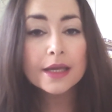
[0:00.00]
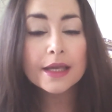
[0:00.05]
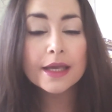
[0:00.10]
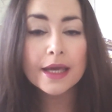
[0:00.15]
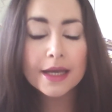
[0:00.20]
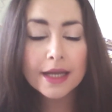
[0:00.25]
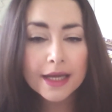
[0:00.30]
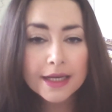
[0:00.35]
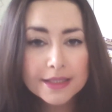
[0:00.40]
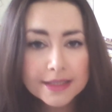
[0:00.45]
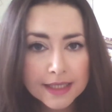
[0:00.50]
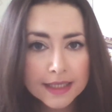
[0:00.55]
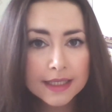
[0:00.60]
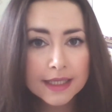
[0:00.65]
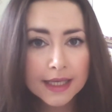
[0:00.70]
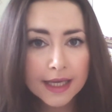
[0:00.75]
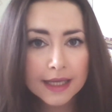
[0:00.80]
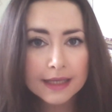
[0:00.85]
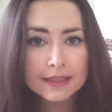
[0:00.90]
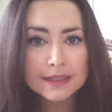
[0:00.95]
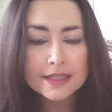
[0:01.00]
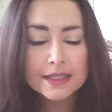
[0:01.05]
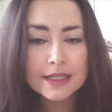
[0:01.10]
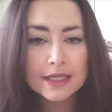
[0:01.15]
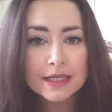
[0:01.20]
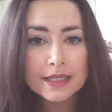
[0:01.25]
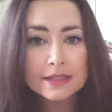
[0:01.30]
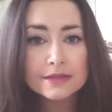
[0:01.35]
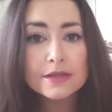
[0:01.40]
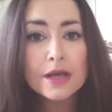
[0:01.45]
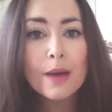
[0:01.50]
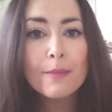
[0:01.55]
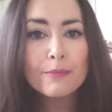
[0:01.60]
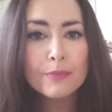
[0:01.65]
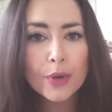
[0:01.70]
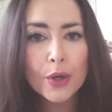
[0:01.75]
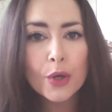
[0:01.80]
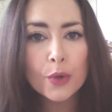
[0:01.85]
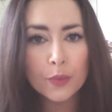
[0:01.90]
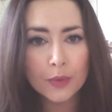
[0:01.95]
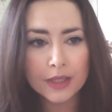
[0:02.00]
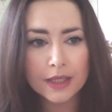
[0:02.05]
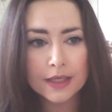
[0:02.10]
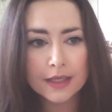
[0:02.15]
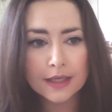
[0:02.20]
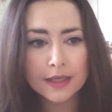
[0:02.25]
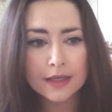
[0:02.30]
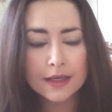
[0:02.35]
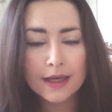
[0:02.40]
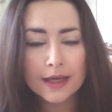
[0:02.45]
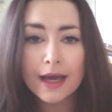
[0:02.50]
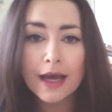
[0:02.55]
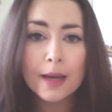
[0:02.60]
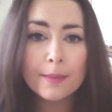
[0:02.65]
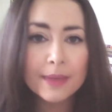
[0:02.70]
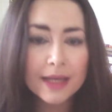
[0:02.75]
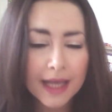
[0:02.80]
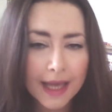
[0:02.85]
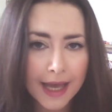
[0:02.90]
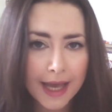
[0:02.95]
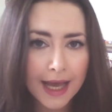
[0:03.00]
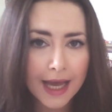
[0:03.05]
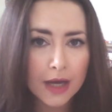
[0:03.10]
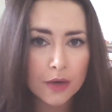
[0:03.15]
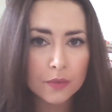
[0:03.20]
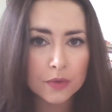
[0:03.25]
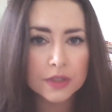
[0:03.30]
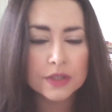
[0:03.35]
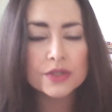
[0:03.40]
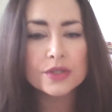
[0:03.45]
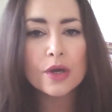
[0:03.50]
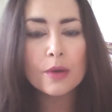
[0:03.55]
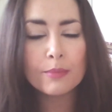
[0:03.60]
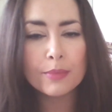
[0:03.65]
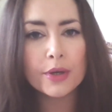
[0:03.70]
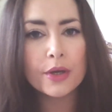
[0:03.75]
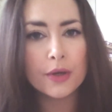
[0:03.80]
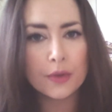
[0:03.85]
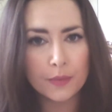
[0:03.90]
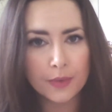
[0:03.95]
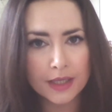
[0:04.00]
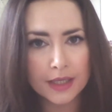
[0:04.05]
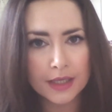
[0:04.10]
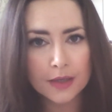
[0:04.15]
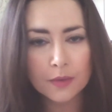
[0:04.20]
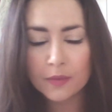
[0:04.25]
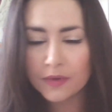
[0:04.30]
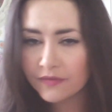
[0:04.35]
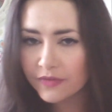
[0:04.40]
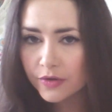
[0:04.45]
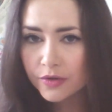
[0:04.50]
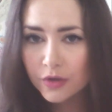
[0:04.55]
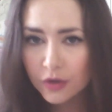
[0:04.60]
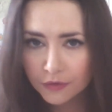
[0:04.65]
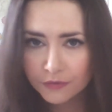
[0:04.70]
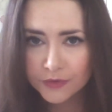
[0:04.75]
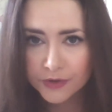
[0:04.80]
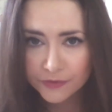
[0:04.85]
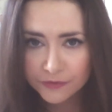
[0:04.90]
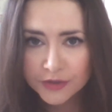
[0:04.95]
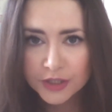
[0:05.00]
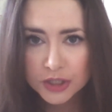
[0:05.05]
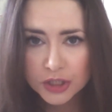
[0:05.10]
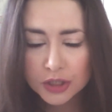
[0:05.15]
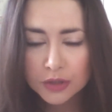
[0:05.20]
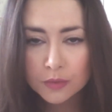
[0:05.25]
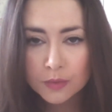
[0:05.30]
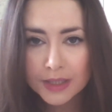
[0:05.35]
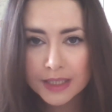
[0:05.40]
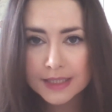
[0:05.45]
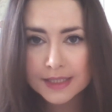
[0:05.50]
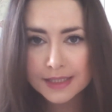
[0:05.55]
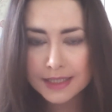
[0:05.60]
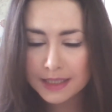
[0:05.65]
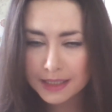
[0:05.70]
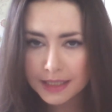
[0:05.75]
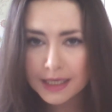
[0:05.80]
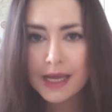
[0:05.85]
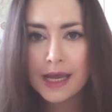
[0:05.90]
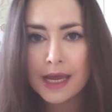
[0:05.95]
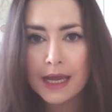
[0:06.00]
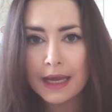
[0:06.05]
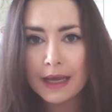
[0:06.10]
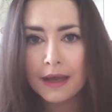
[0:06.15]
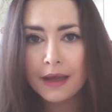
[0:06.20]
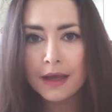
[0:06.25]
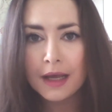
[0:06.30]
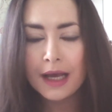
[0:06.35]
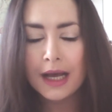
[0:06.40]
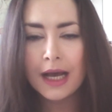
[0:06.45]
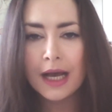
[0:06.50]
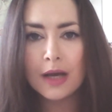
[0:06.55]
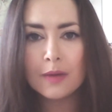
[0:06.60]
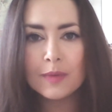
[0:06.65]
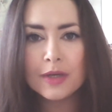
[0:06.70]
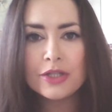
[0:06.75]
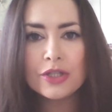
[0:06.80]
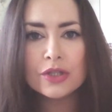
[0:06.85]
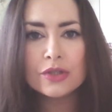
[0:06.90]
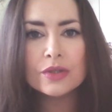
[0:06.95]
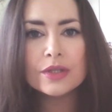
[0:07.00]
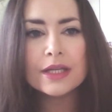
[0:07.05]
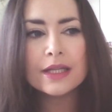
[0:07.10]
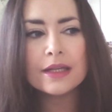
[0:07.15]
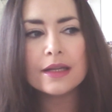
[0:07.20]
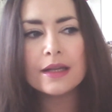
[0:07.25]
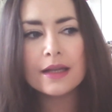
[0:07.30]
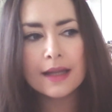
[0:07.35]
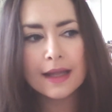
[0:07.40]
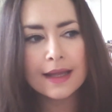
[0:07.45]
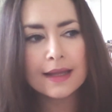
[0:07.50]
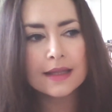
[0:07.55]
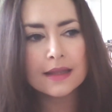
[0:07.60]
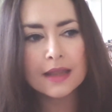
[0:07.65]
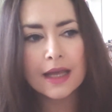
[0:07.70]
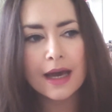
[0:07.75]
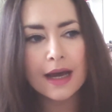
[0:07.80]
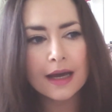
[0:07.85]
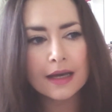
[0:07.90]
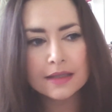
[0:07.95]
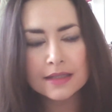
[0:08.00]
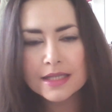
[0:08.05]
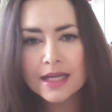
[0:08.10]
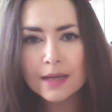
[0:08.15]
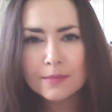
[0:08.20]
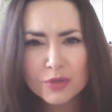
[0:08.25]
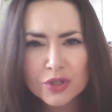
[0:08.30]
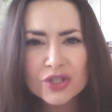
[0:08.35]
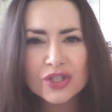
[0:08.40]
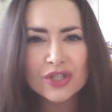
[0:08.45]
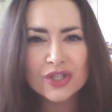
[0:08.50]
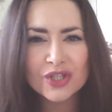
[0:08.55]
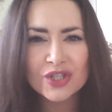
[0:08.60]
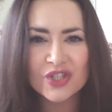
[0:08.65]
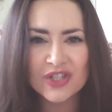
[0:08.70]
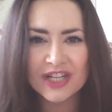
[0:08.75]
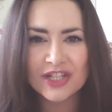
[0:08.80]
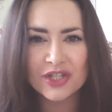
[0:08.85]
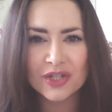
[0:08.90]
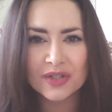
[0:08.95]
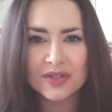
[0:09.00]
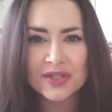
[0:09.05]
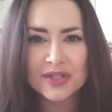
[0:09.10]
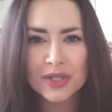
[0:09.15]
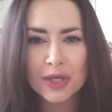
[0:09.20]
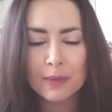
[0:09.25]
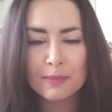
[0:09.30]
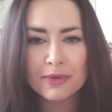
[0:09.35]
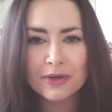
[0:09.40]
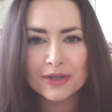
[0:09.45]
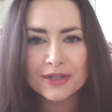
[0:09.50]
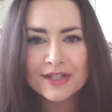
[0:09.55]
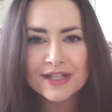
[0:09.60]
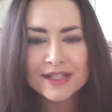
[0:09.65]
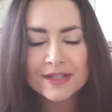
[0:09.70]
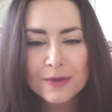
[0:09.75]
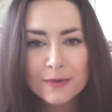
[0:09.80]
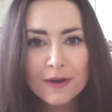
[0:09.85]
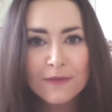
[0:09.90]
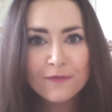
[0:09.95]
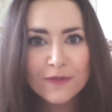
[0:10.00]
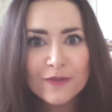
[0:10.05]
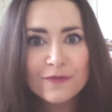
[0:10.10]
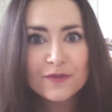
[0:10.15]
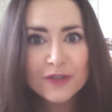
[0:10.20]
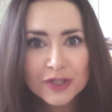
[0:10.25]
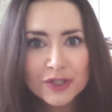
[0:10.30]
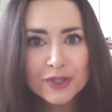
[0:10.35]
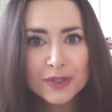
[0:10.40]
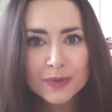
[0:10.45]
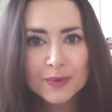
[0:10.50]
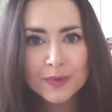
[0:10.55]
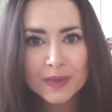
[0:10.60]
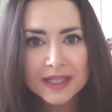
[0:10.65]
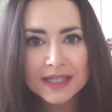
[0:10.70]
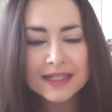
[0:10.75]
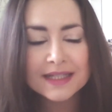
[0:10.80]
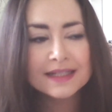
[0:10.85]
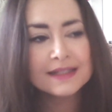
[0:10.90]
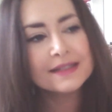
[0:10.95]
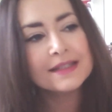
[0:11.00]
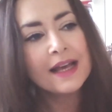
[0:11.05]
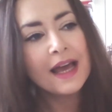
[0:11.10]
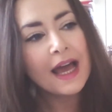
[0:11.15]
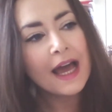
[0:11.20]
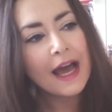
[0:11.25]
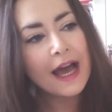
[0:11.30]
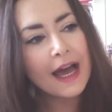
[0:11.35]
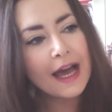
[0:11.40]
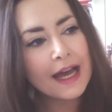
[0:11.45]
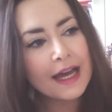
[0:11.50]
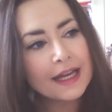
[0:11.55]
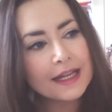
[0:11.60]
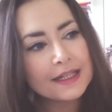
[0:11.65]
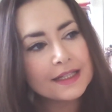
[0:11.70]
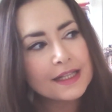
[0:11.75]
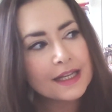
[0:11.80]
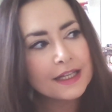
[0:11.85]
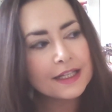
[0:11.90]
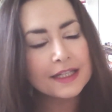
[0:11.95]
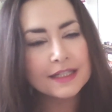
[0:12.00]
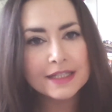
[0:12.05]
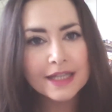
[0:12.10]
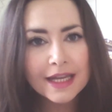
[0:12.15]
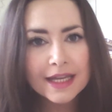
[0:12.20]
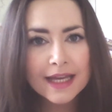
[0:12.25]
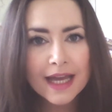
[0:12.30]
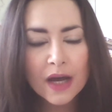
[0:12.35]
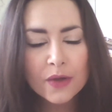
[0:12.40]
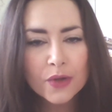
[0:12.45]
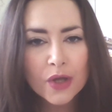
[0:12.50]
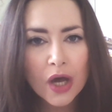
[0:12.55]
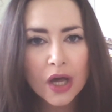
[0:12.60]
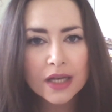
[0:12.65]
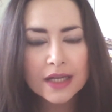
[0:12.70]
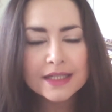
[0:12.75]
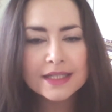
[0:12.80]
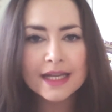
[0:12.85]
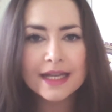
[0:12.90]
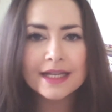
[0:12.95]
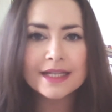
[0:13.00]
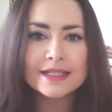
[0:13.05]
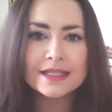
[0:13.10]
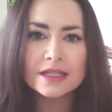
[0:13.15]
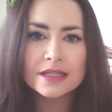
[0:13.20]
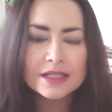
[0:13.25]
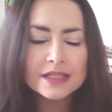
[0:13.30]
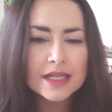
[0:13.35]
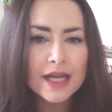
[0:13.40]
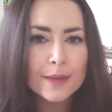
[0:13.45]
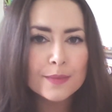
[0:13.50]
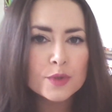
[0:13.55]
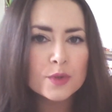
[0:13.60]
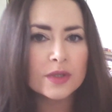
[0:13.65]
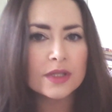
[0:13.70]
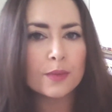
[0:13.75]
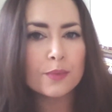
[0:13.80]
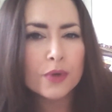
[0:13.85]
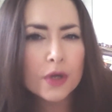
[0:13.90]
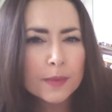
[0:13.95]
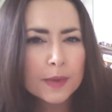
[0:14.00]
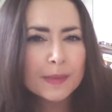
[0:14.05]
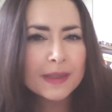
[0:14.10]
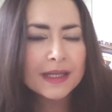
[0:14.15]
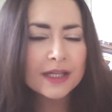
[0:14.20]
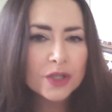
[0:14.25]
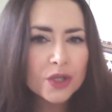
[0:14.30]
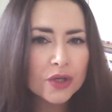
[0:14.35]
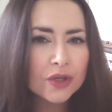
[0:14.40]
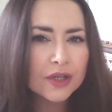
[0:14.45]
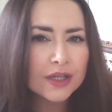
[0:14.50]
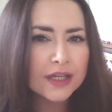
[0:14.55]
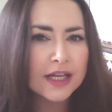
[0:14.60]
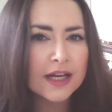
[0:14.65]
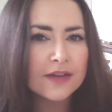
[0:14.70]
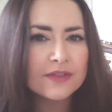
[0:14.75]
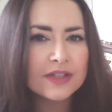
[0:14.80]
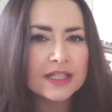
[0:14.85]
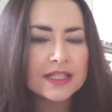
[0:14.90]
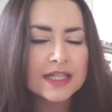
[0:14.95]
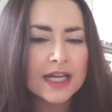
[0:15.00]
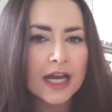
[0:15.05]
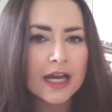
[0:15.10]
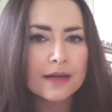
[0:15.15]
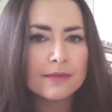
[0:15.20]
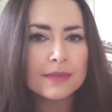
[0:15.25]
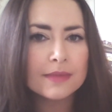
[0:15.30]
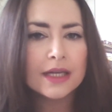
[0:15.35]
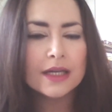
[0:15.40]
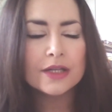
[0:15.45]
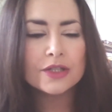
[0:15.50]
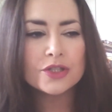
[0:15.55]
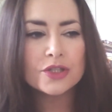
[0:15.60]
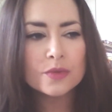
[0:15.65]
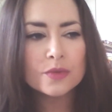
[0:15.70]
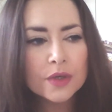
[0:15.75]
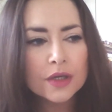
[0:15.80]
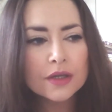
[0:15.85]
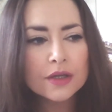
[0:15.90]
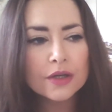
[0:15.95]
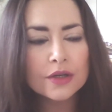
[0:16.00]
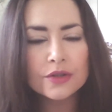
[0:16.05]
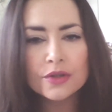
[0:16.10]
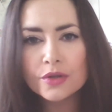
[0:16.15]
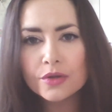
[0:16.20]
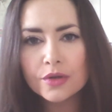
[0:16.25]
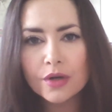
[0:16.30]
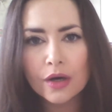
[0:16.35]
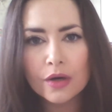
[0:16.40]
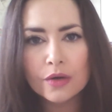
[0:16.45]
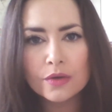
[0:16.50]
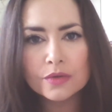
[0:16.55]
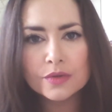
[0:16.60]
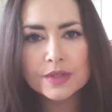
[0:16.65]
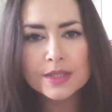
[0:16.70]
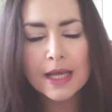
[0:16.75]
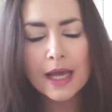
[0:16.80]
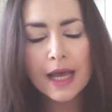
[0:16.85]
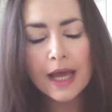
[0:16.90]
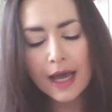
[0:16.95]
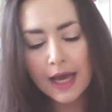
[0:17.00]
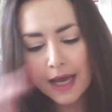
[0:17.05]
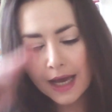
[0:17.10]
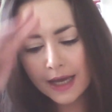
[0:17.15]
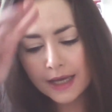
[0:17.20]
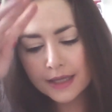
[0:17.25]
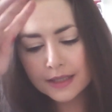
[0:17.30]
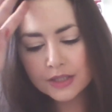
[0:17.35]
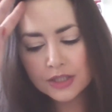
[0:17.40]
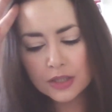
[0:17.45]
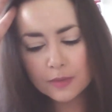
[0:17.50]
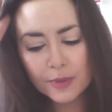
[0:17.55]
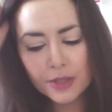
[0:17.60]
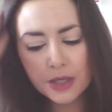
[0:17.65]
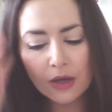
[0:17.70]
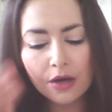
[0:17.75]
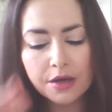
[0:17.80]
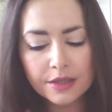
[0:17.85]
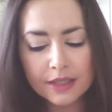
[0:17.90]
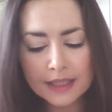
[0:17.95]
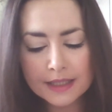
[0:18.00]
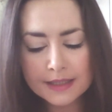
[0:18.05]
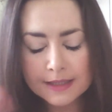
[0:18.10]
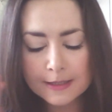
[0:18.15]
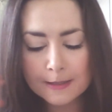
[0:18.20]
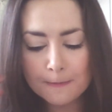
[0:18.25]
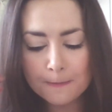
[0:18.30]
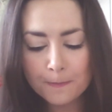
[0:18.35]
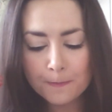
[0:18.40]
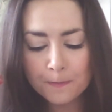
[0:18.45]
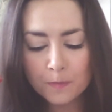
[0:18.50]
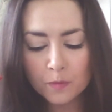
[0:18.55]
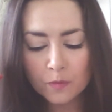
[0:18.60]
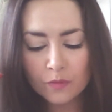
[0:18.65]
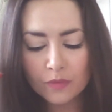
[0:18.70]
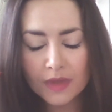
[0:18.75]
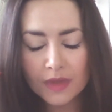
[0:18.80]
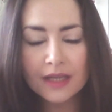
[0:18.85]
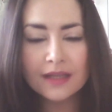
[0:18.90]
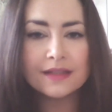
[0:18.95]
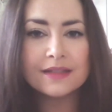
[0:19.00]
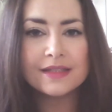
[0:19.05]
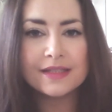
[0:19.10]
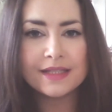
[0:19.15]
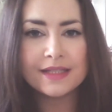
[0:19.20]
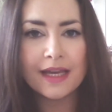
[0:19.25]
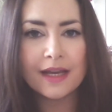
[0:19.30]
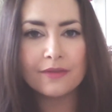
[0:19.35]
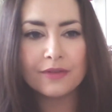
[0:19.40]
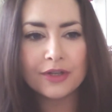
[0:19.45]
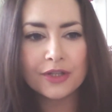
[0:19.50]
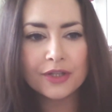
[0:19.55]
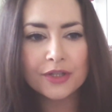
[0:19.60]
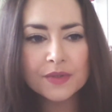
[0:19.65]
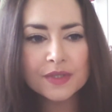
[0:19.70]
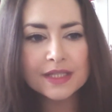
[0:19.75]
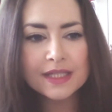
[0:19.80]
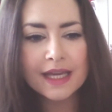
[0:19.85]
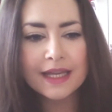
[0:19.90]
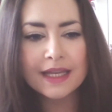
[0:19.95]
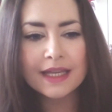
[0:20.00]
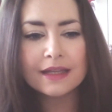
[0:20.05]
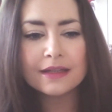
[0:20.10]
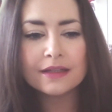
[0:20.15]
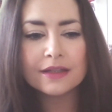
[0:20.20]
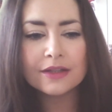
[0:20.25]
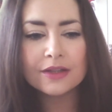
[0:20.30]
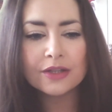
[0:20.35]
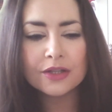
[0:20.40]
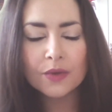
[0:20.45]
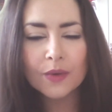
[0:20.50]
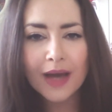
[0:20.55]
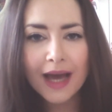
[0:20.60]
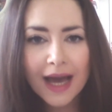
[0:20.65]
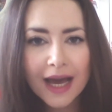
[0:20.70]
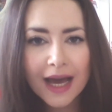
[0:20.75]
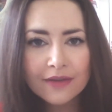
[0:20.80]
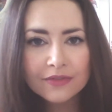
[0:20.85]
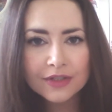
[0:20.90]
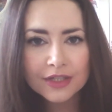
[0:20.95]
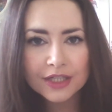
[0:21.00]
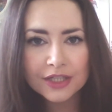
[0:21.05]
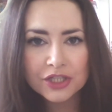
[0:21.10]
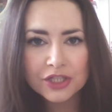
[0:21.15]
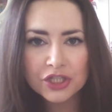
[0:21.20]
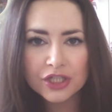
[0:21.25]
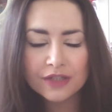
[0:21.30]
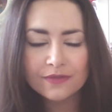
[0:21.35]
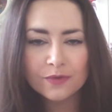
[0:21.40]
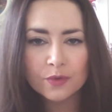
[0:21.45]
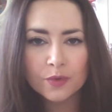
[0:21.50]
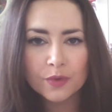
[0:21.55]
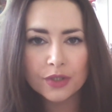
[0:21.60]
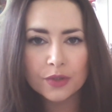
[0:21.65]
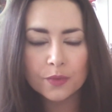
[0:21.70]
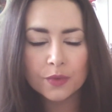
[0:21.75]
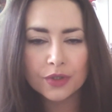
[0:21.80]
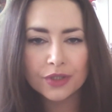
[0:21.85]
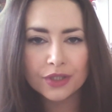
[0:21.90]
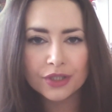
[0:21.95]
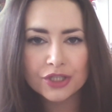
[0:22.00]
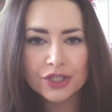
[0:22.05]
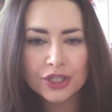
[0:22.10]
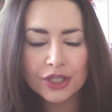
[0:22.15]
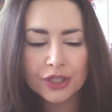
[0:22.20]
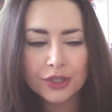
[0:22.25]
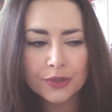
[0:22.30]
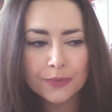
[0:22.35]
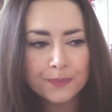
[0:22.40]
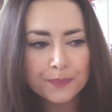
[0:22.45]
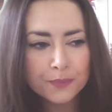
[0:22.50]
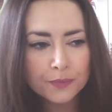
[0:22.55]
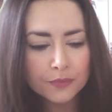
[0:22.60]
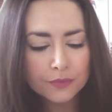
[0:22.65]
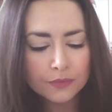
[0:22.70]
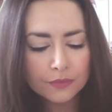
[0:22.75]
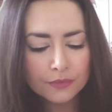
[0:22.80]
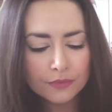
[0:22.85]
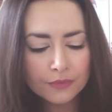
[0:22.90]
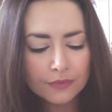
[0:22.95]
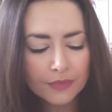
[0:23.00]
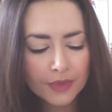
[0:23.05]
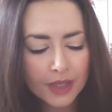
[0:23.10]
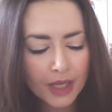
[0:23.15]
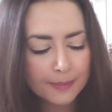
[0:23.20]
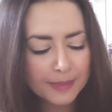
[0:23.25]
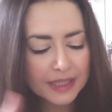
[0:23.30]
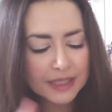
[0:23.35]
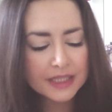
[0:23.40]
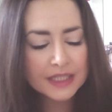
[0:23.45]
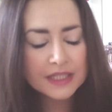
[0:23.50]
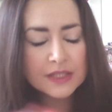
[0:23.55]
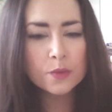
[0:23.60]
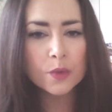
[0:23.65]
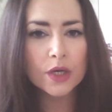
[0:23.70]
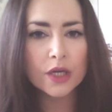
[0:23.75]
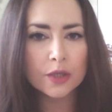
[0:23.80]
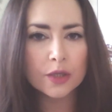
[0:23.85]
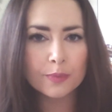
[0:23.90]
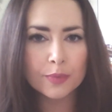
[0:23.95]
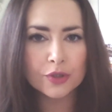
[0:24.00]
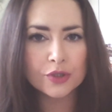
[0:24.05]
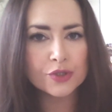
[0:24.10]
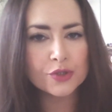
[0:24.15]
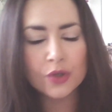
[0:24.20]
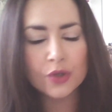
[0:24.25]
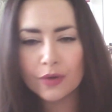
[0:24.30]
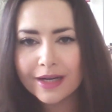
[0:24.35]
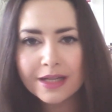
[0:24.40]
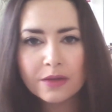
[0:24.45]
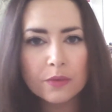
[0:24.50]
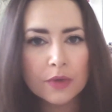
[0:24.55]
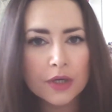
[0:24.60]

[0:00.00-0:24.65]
can I dedicate to this per week? How many hours per week? We've only got 52 weeks in a year, and when you look at it like that, time doesn't stretch on so much. It's only 52 weeks, and you take out the holidays and the times when you're probably not going to have any time to work on your goals. And to be honest, Sarah, you saying that you haven't achieved what you wanted to, I mean, these workbooks or